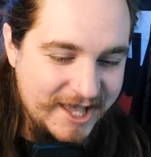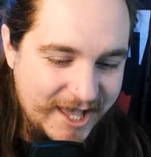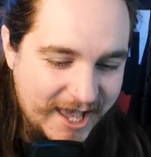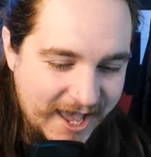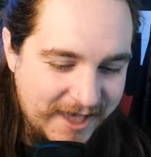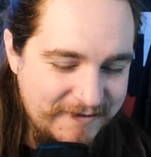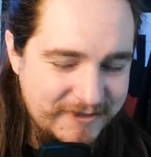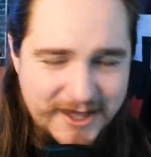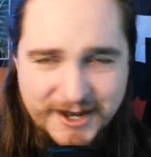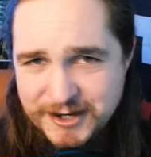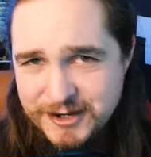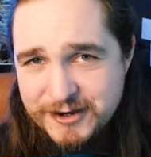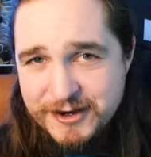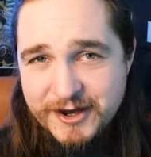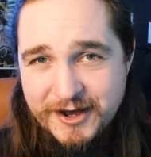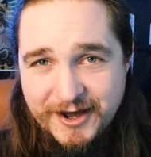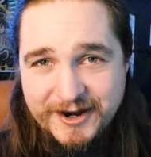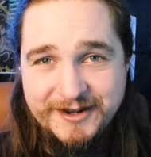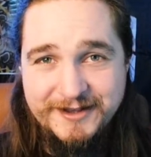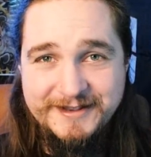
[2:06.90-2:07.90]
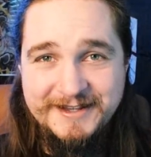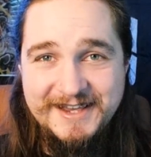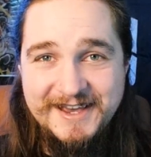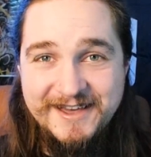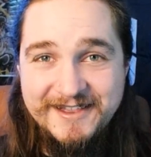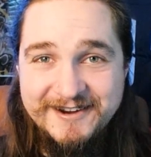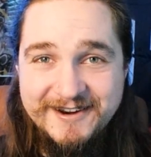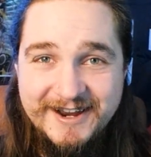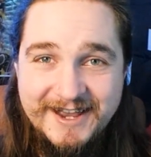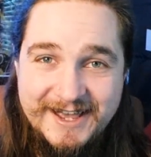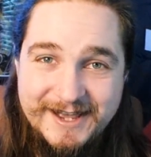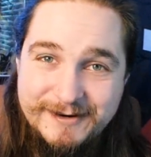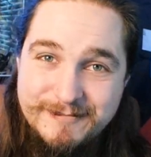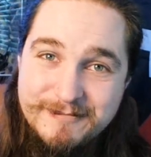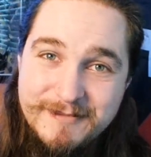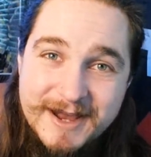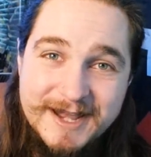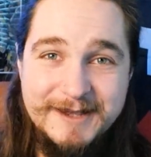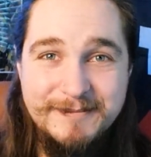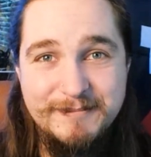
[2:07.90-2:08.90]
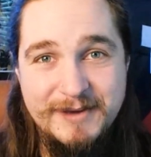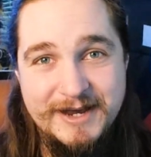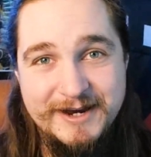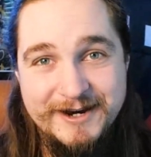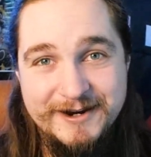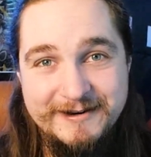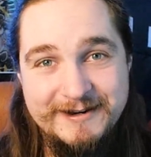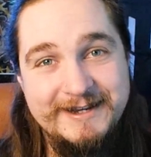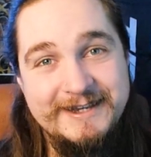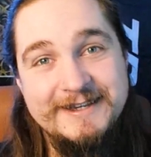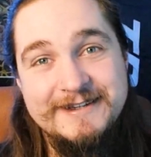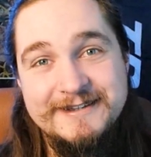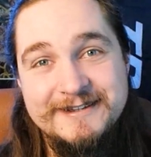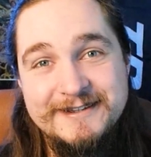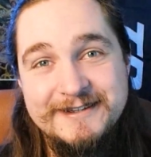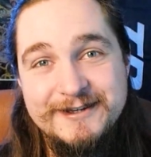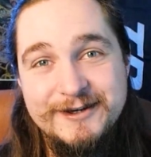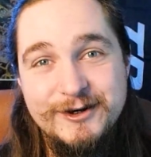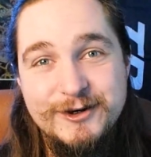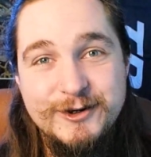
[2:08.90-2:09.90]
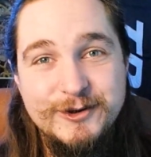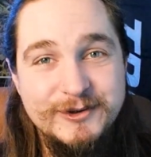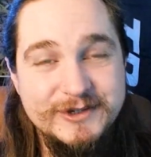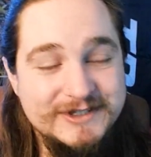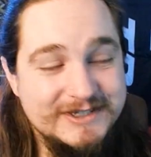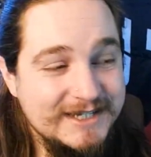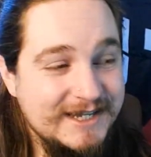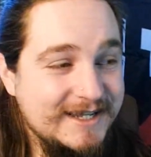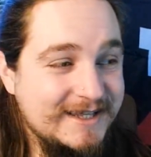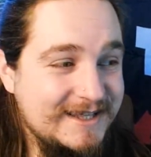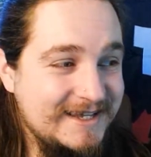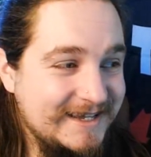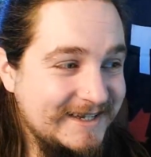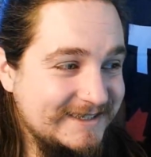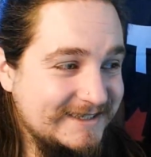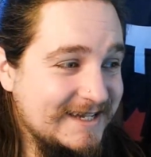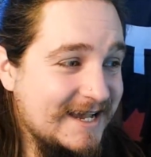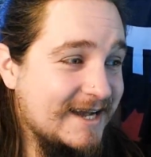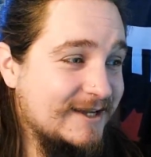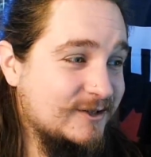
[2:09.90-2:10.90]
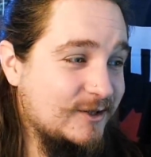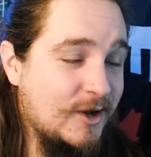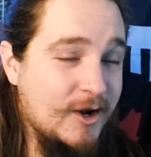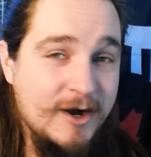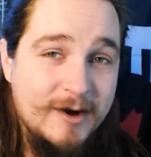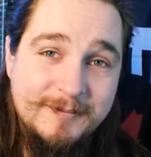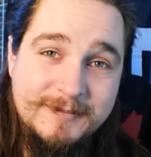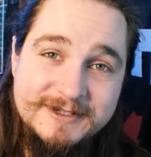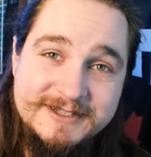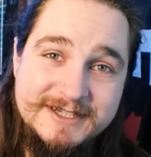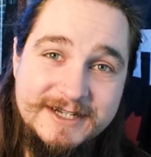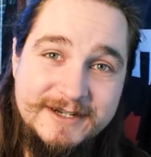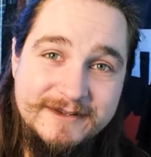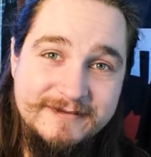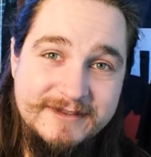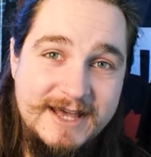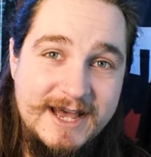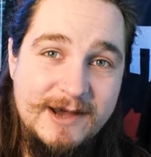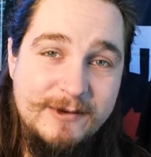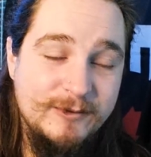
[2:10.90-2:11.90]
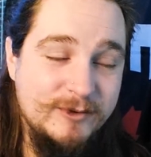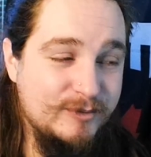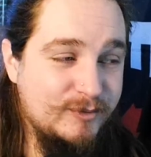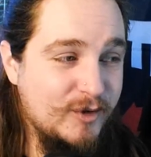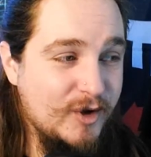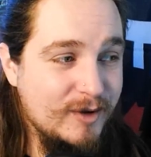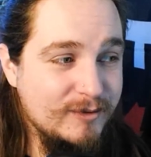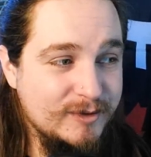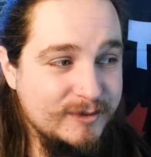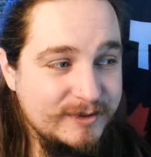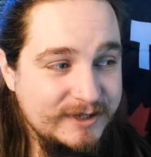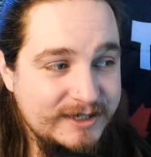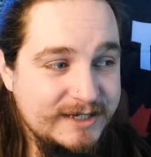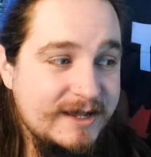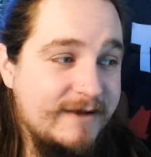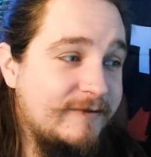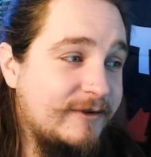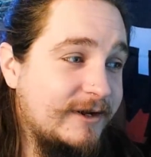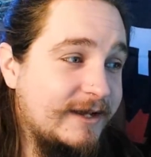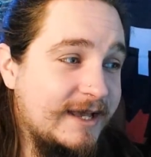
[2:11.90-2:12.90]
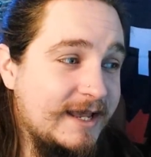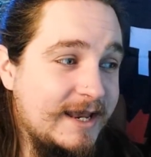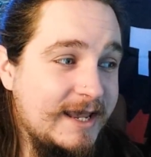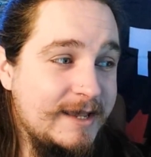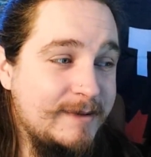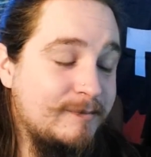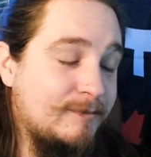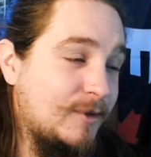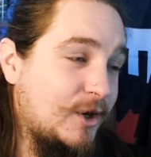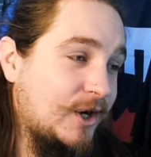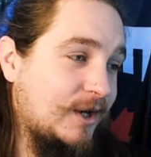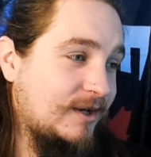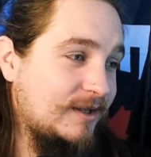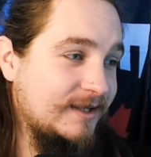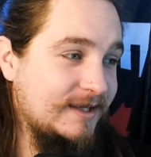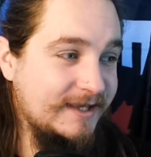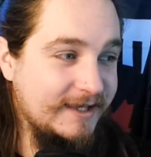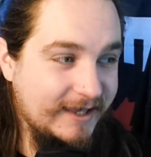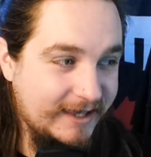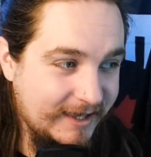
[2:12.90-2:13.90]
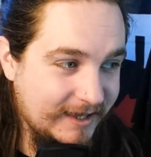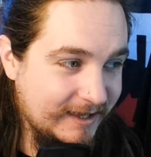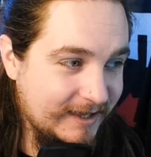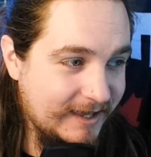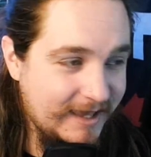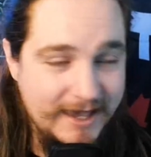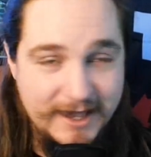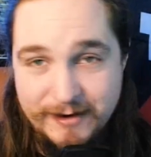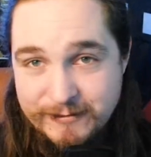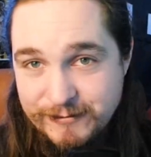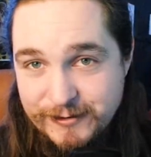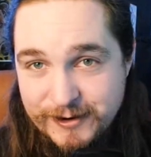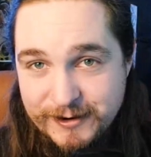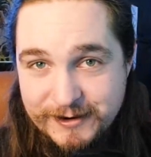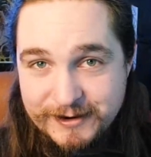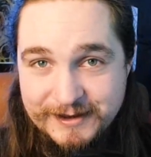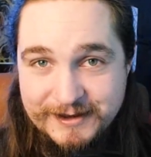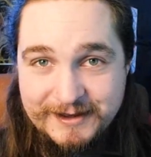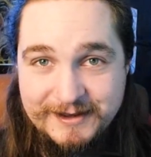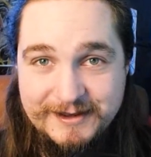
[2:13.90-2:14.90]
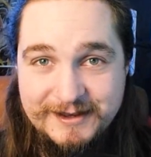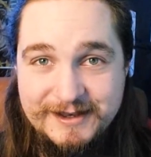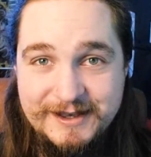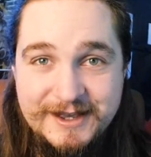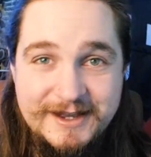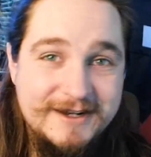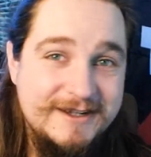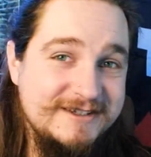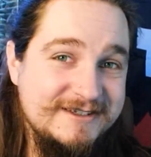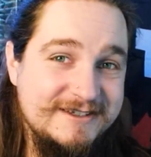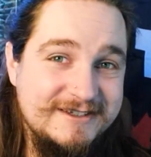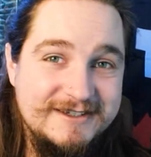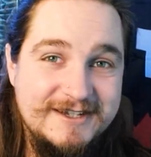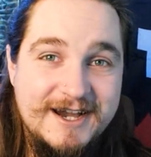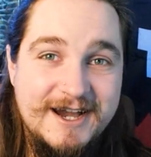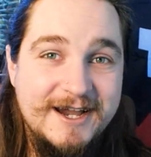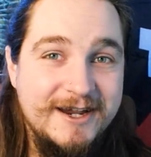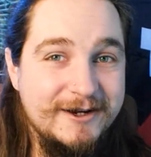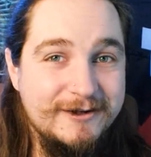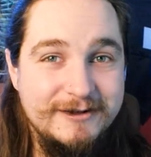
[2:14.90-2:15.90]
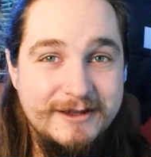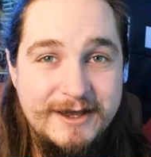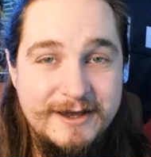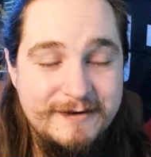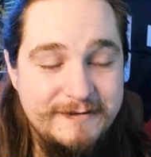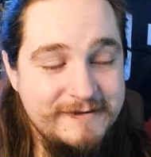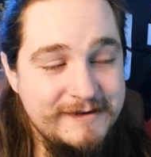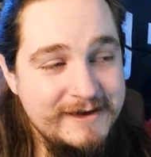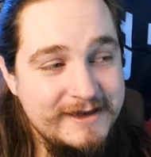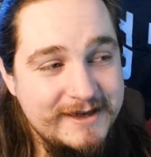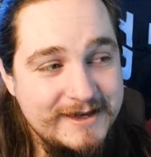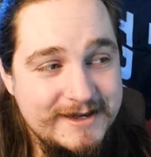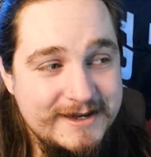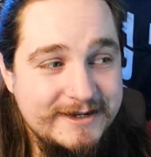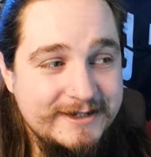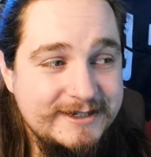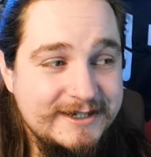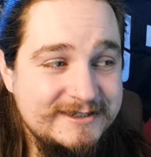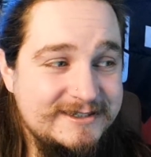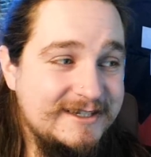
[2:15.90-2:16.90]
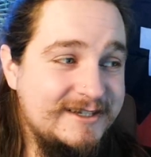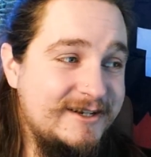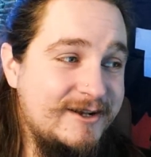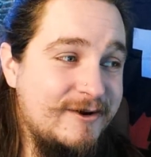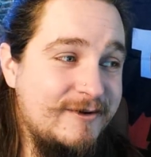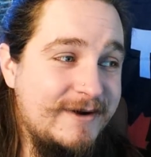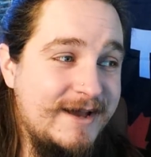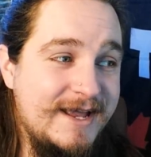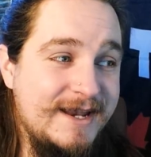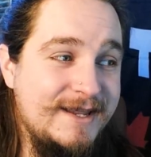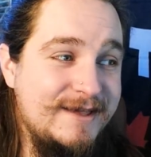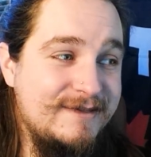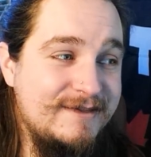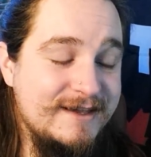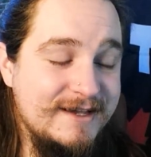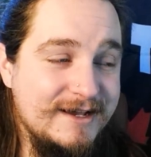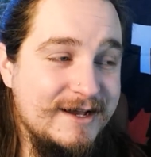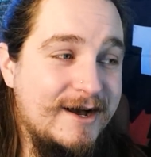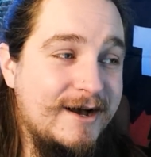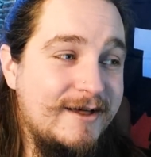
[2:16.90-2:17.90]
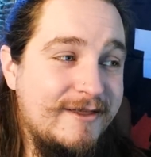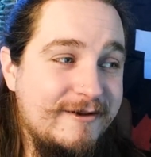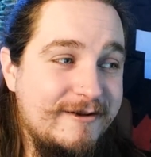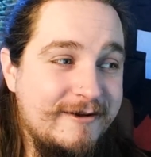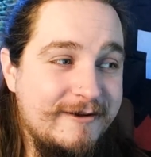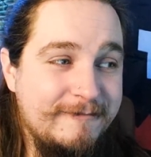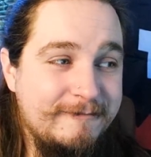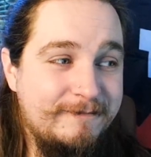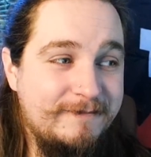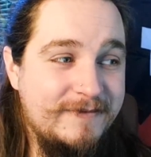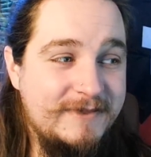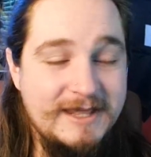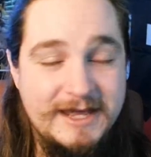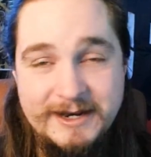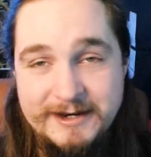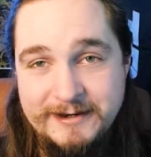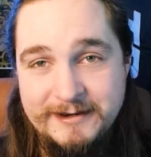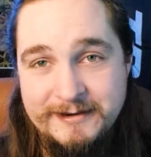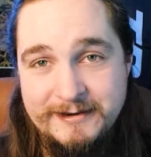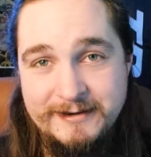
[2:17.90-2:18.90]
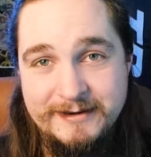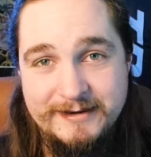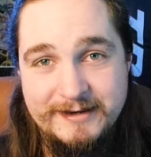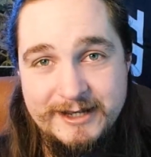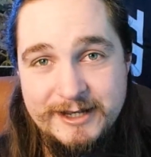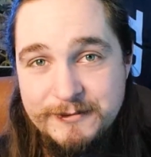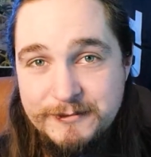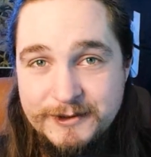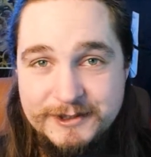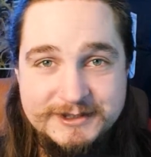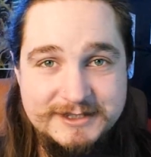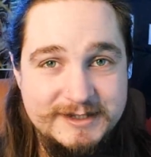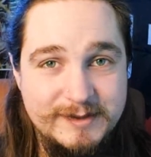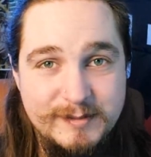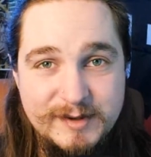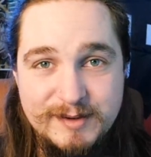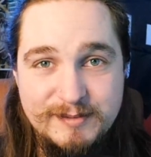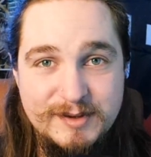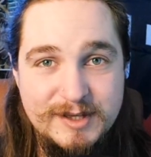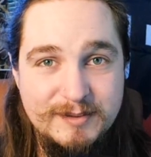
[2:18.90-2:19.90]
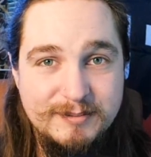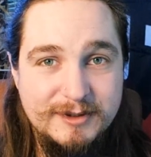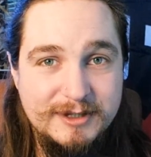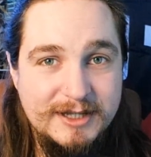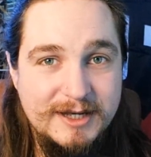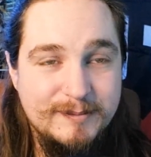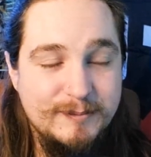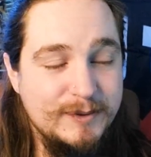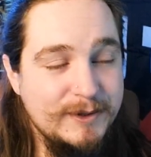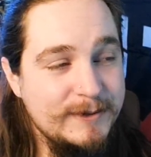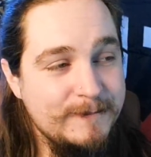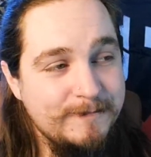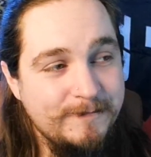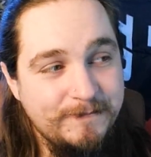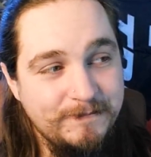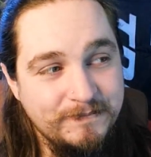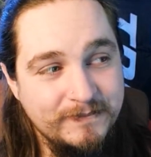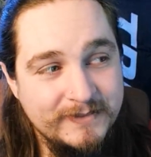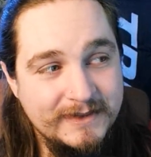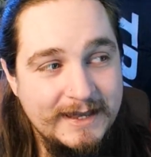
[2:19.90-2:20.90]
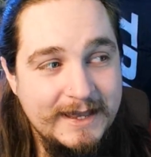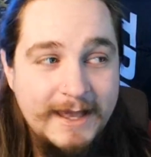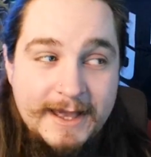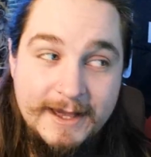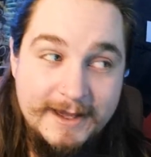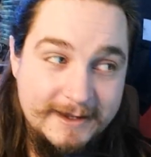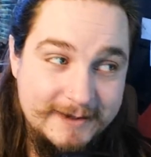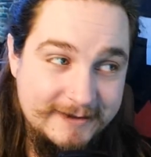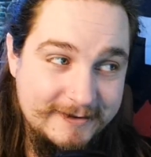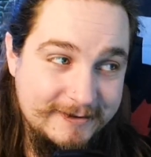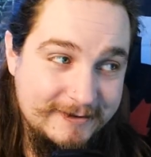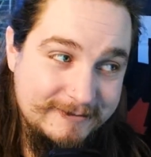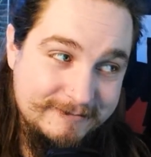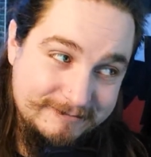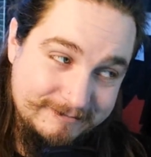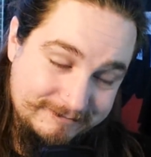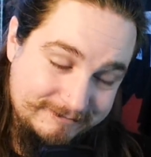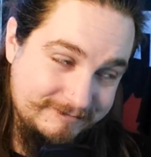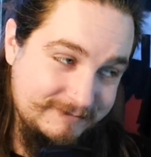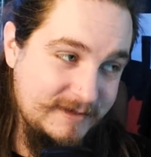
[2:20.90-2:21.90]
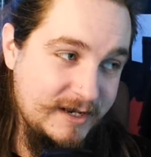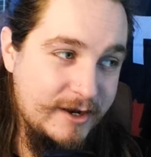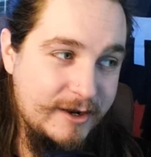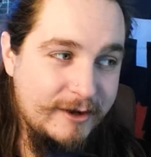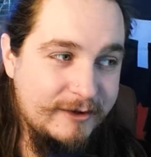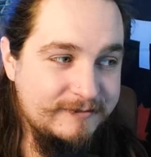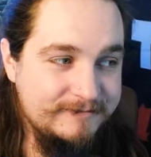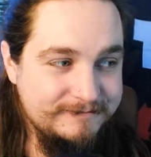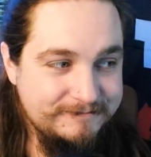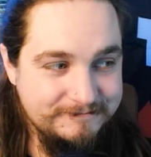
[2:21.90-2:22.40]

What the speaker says: And then you got, on the other hand, Mike Perry, who is like the exact opposite of that, would probably never get a modeling gig ever in his entire life, doesn't know anything other than he wants to beat people up, and you know,